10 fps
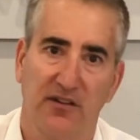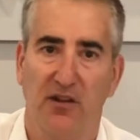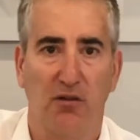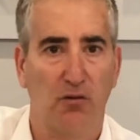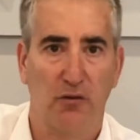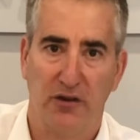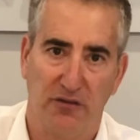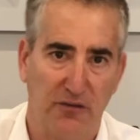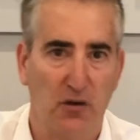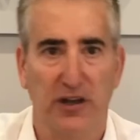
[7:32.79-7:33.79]
It's other lawyers
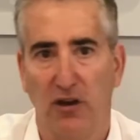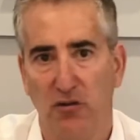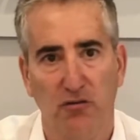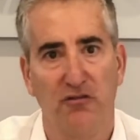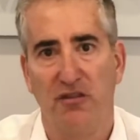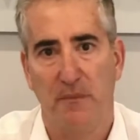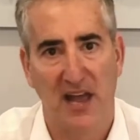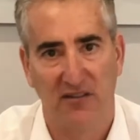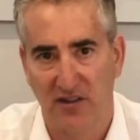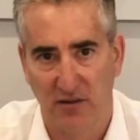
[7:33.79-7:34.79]
voting on who's the
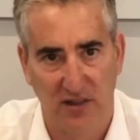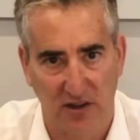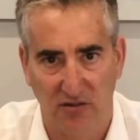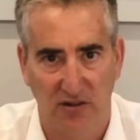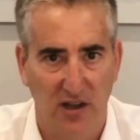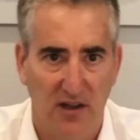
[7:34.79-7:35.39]
best at this.